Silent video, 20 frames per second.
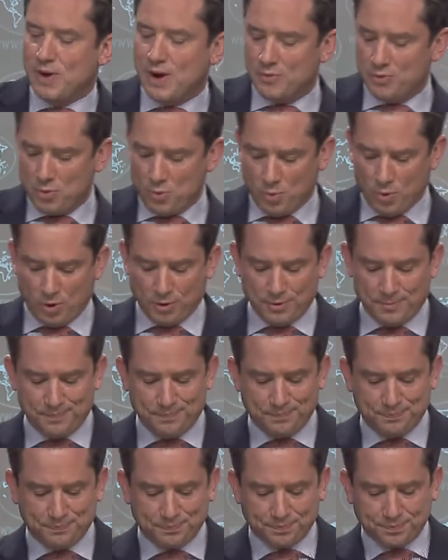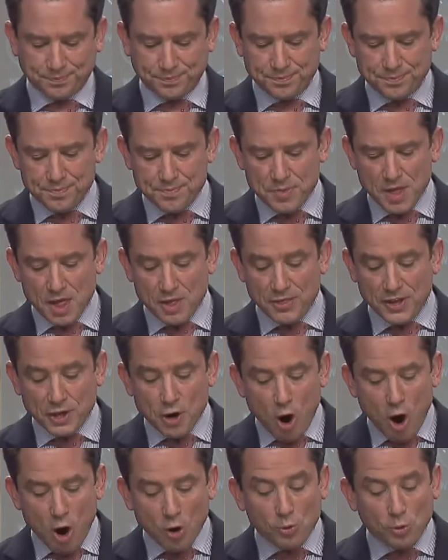around the world. The
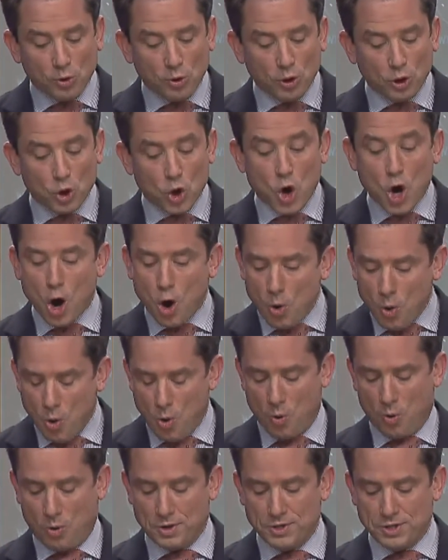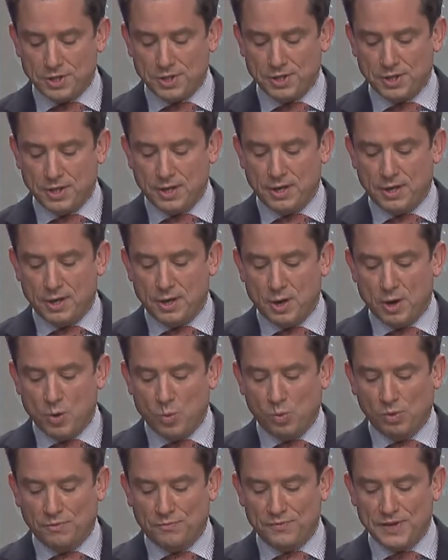inaugural cohort
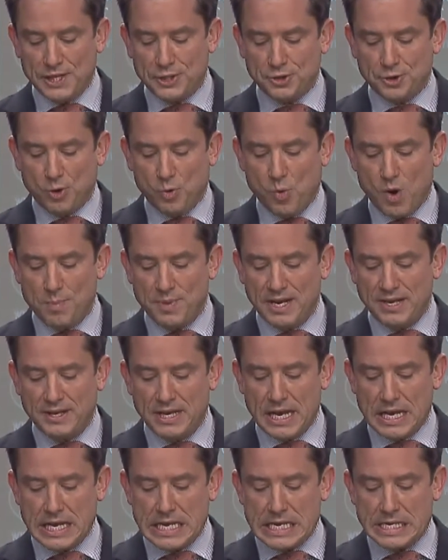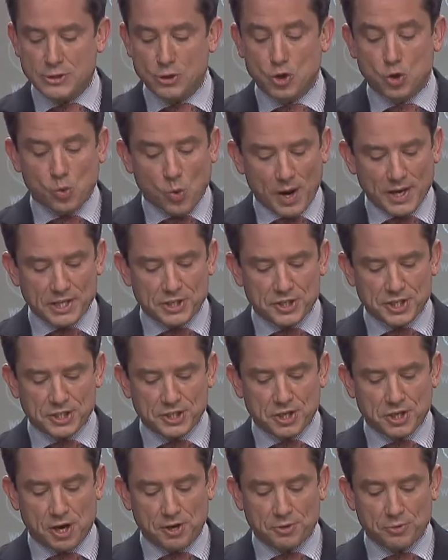will feature women in
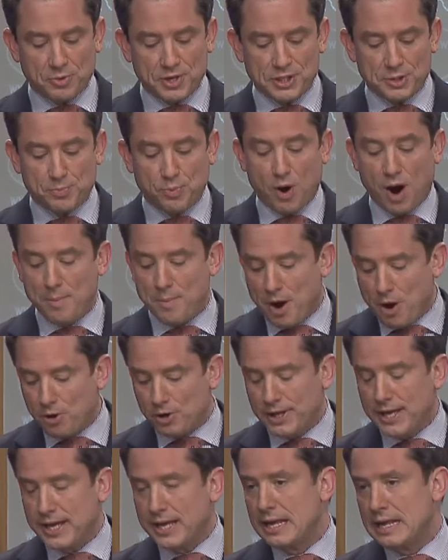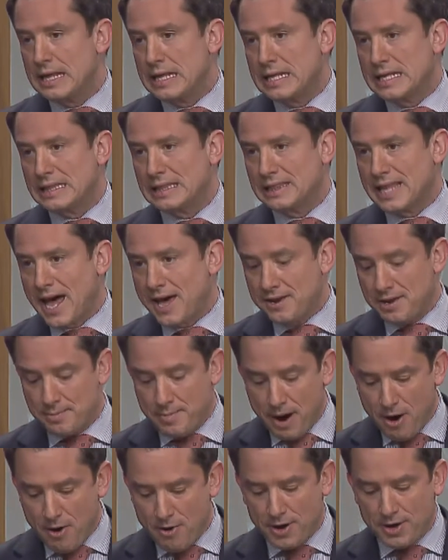26 countries, primarily Latin
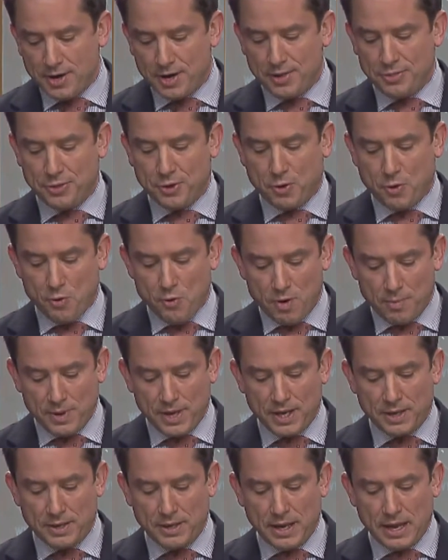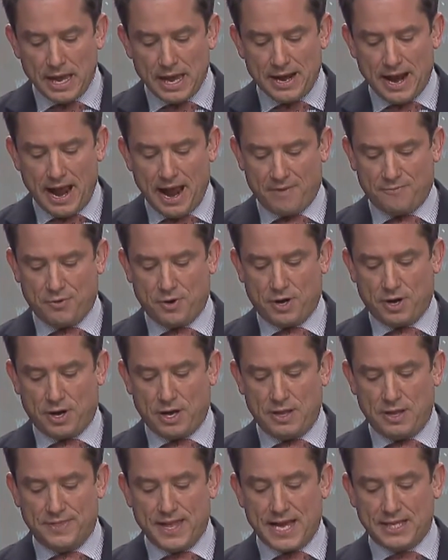America, the Caribbean, and
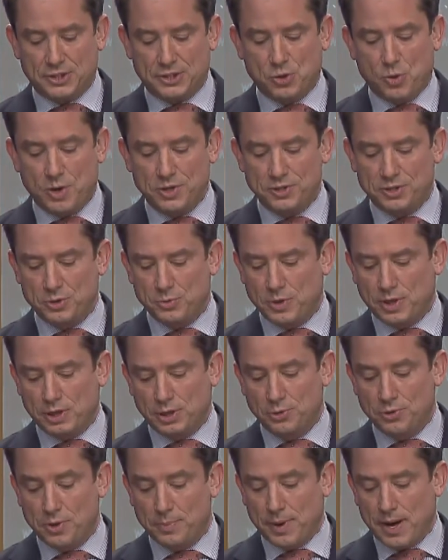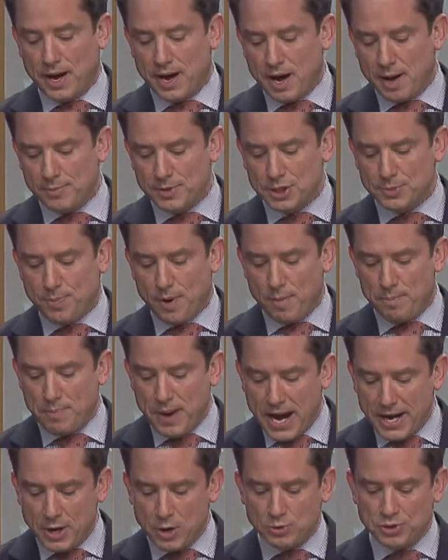Africa. And that's going to include the Bahamas,
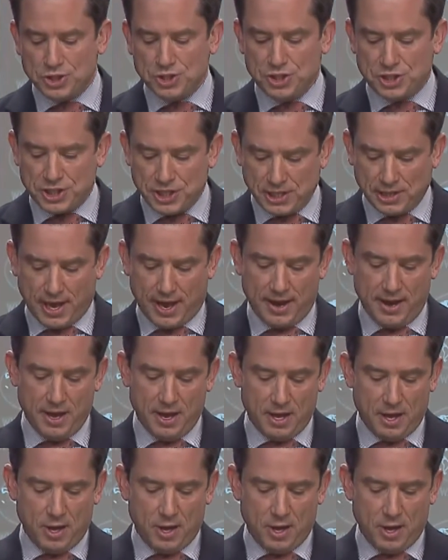Barbados, Chile,